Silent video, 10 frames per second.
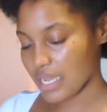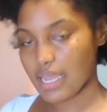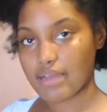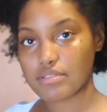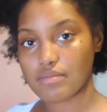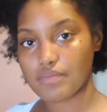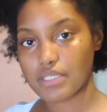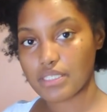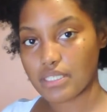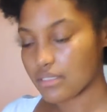I have some
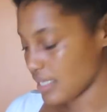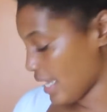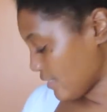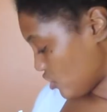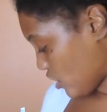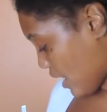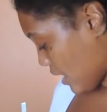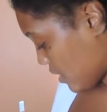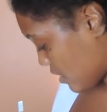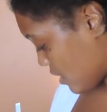vanilla
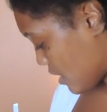extract.